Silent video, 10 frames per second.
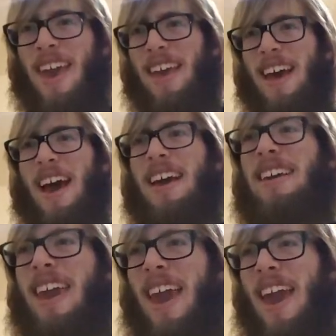and I
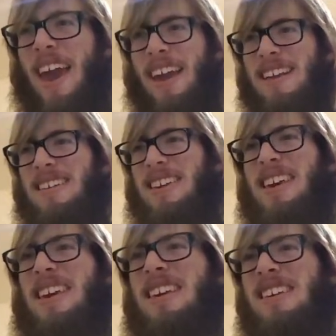can't
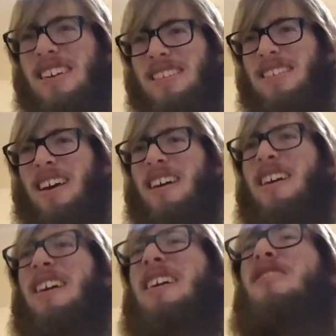get
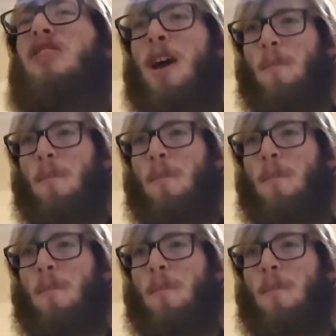enough.